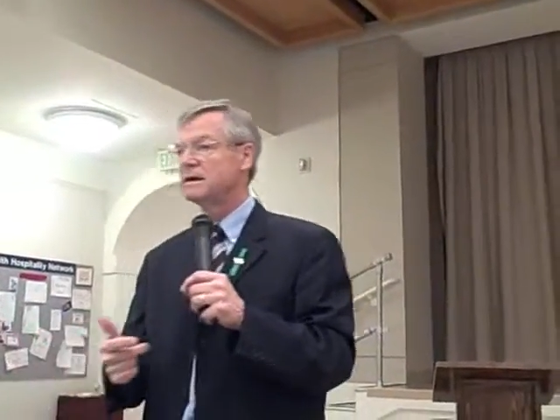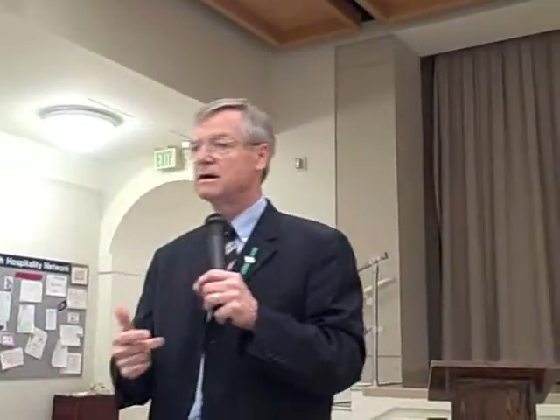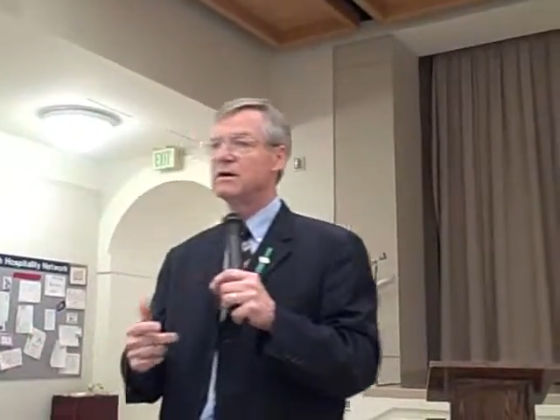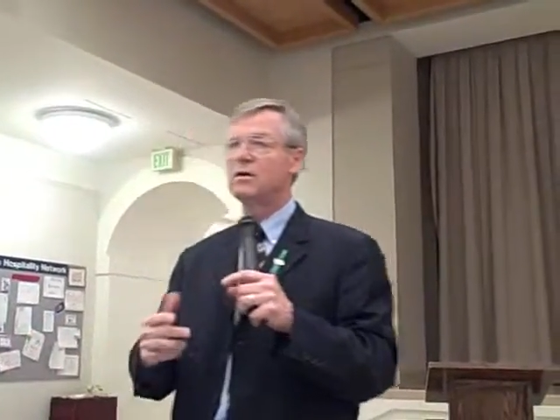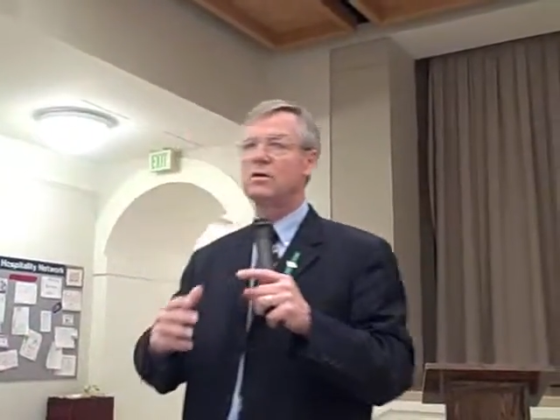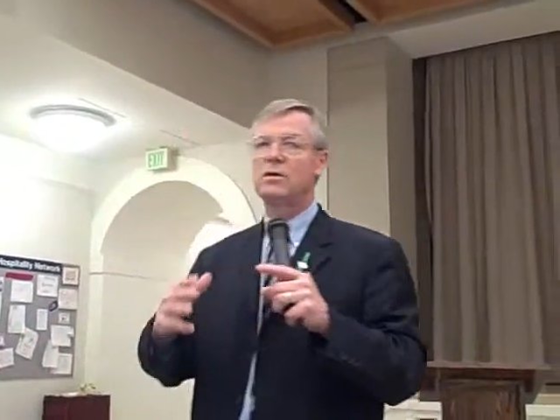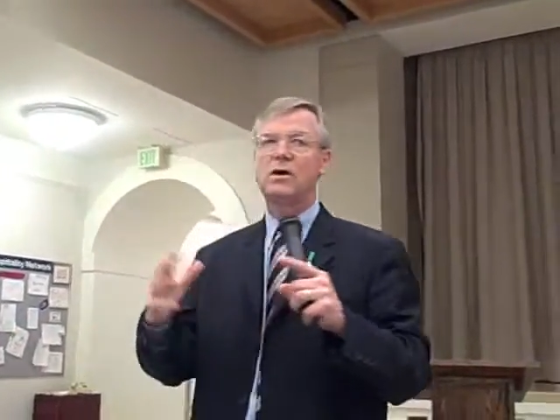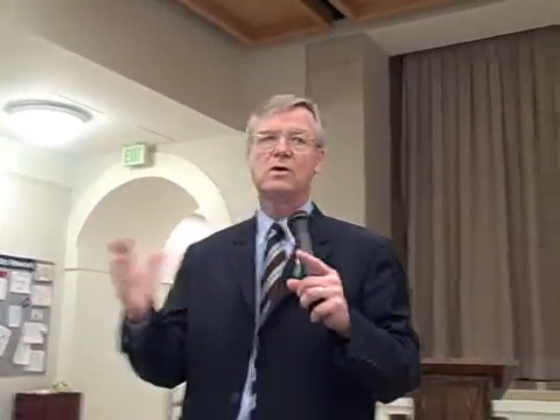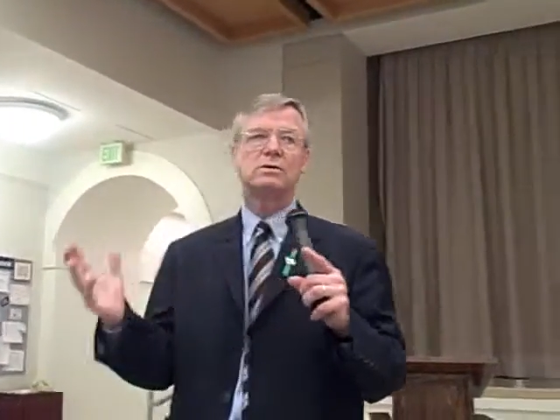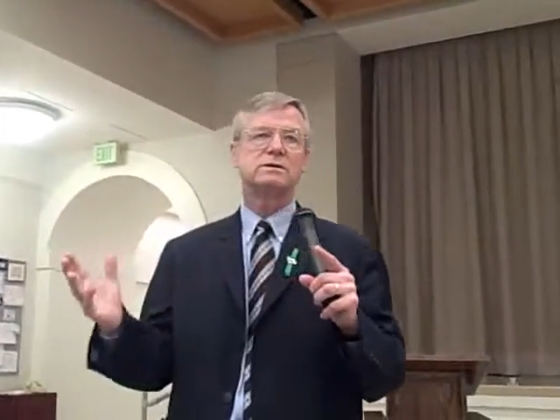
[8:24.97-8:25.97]
a whole
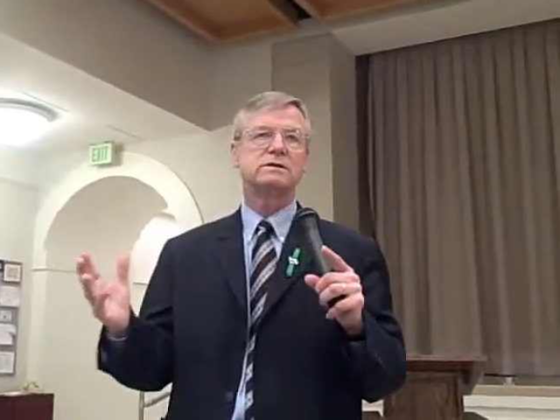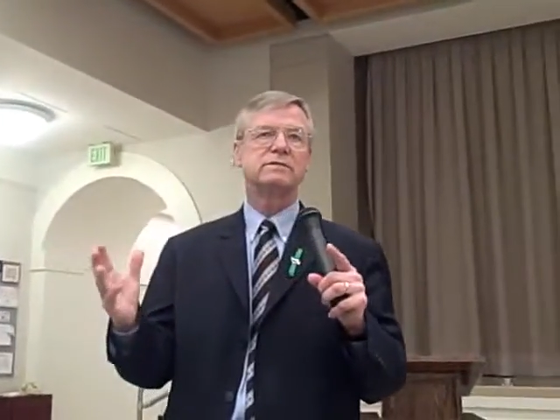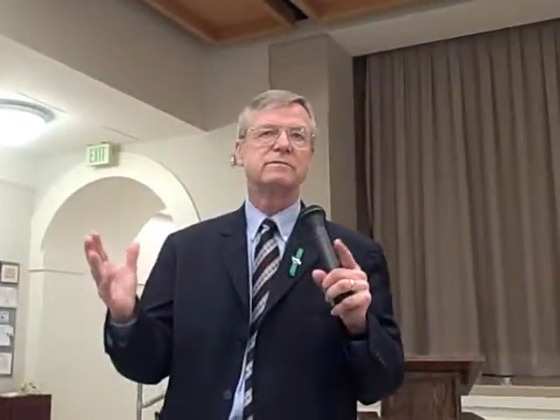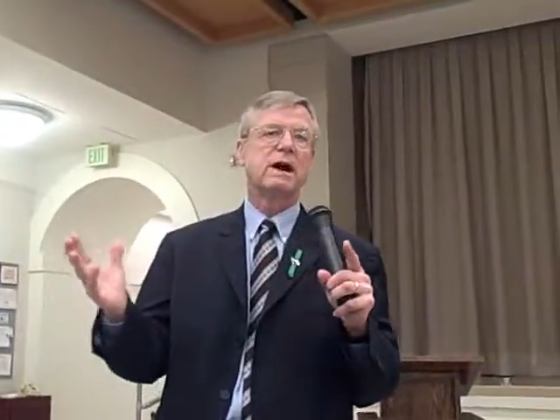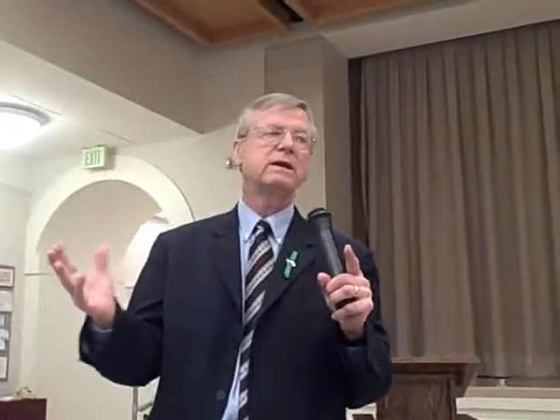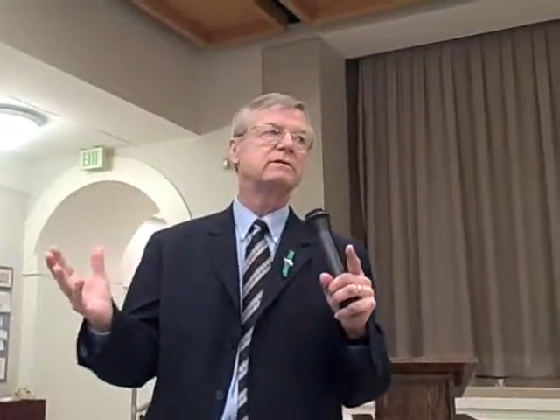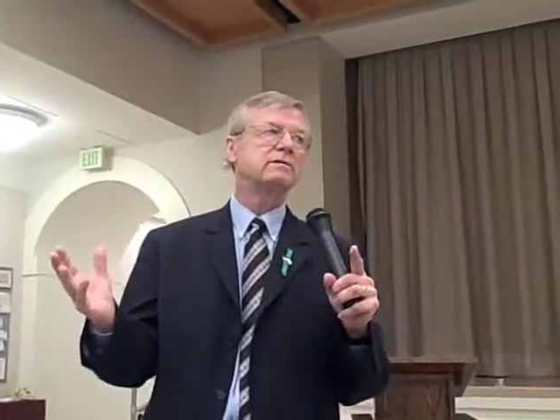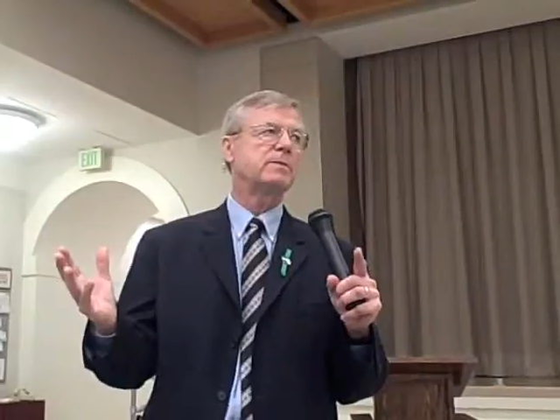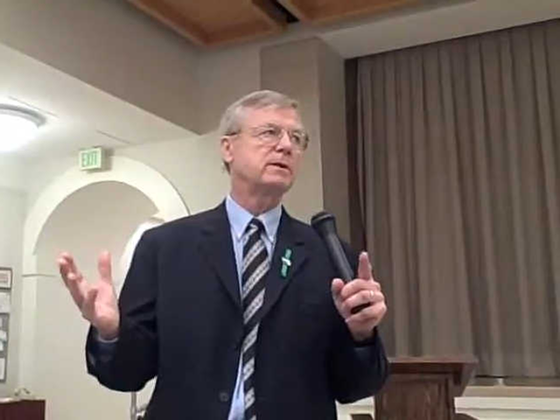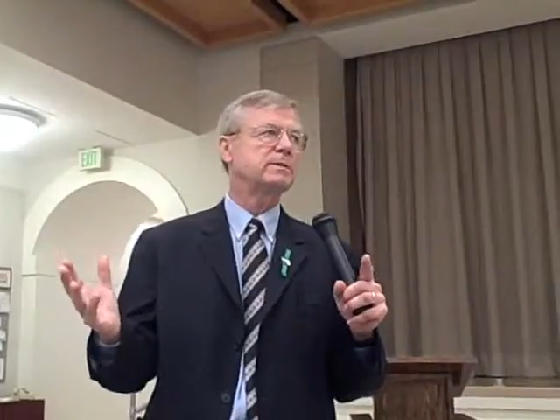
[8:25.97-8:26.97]
host of moderate
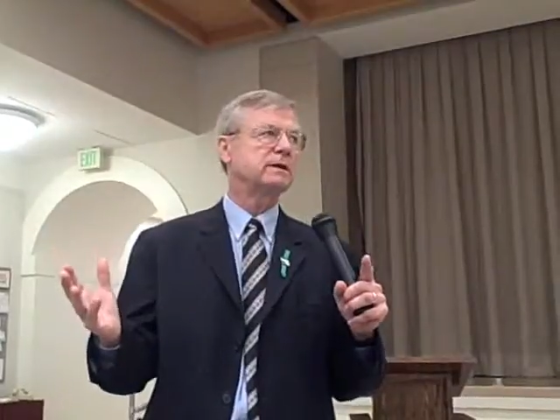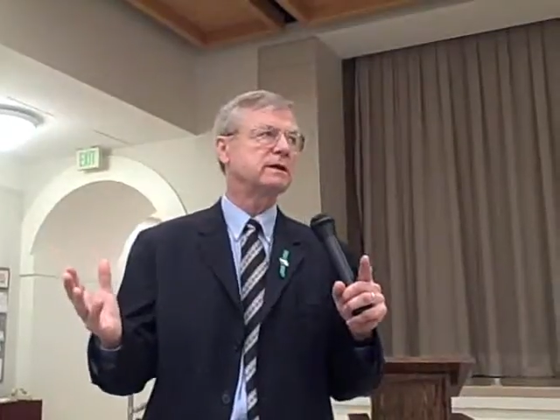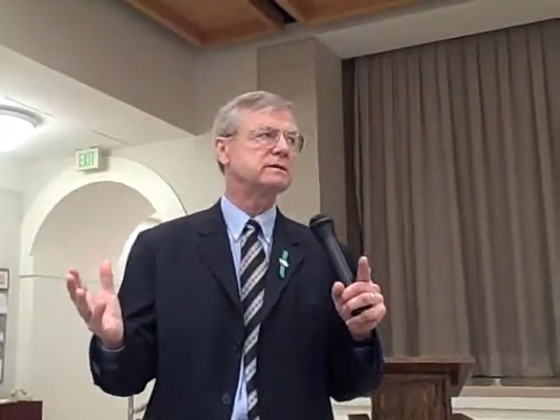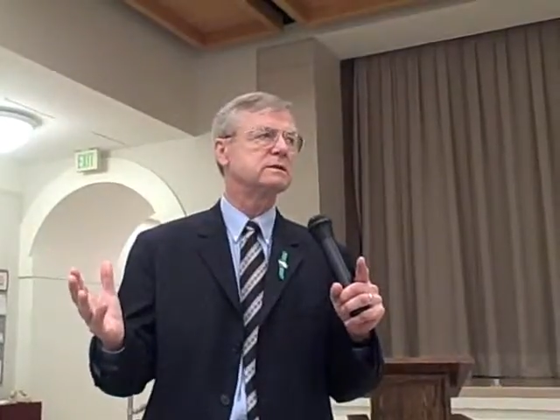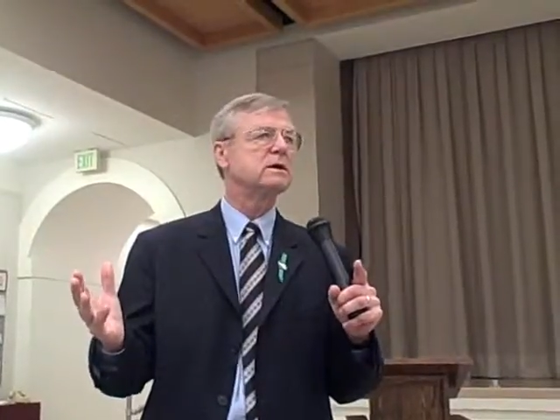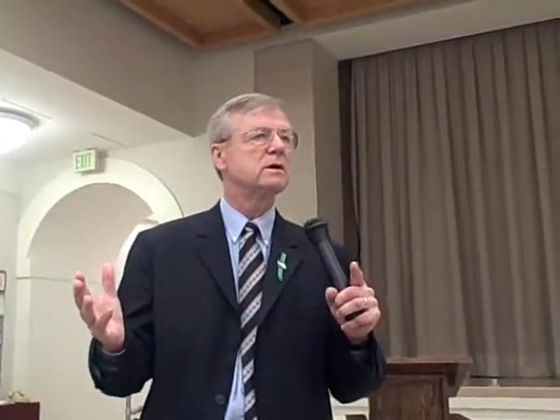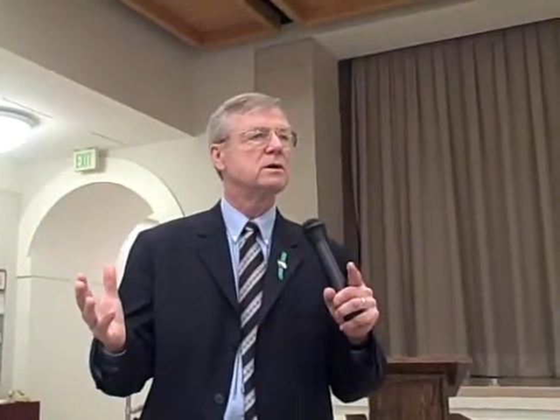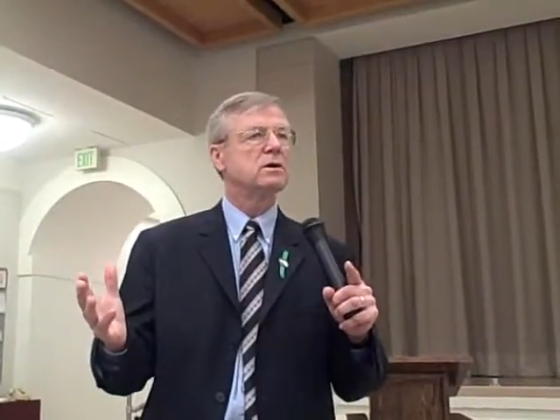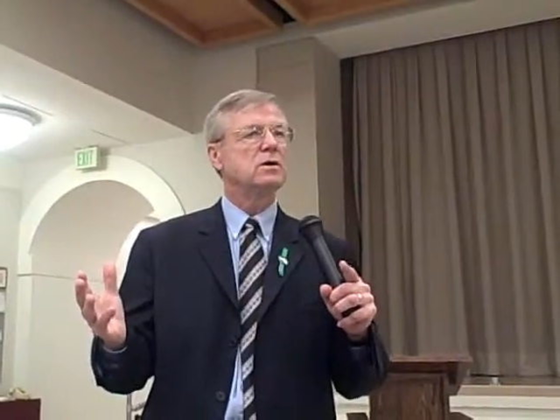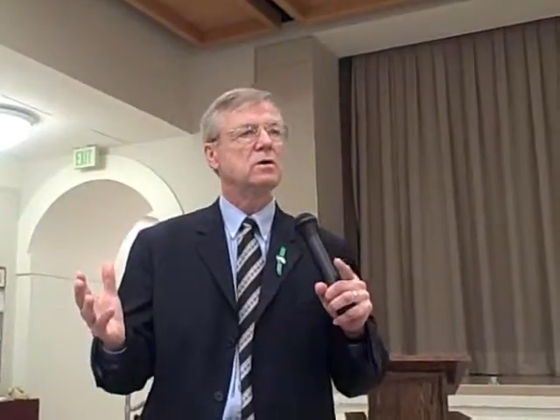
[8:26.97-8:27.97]

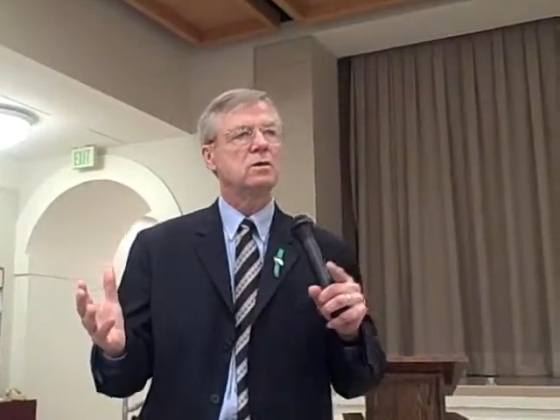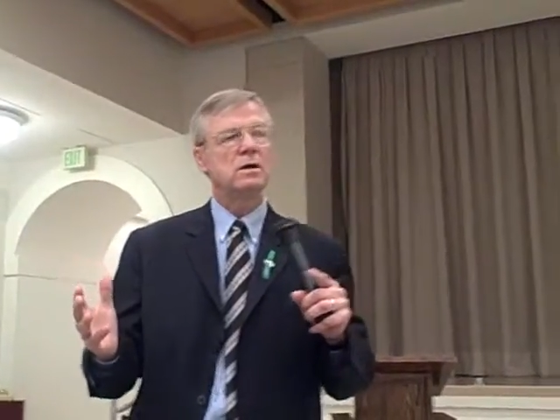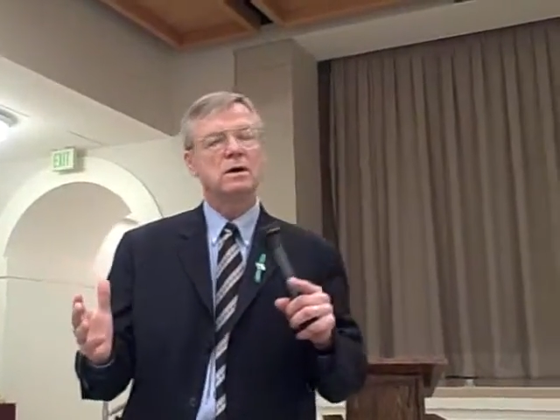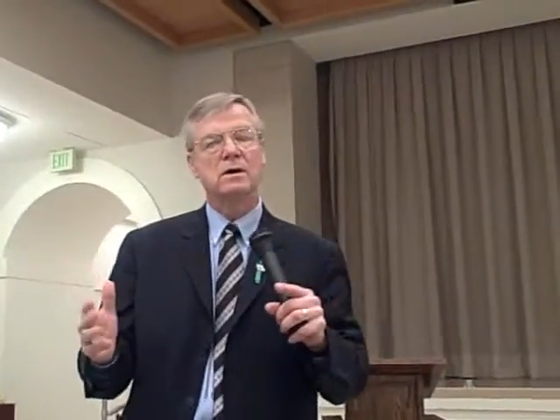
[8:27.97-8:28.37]
Republicans who,